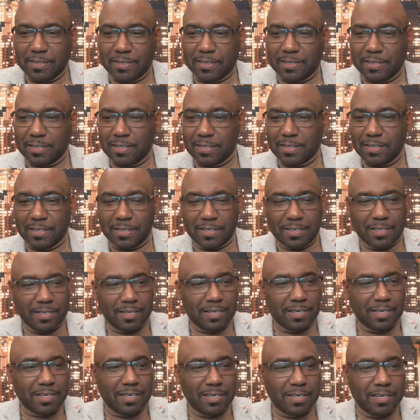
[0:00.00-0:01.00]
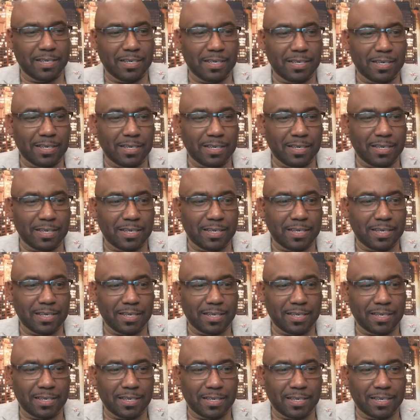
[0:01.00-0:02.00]

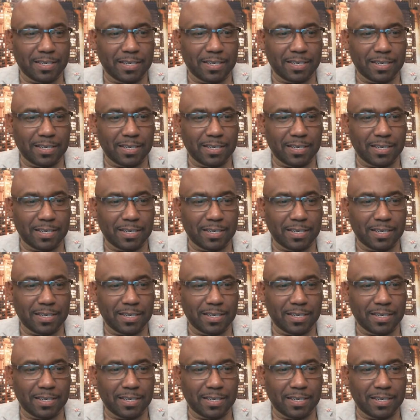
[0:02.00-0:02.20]
[no speech]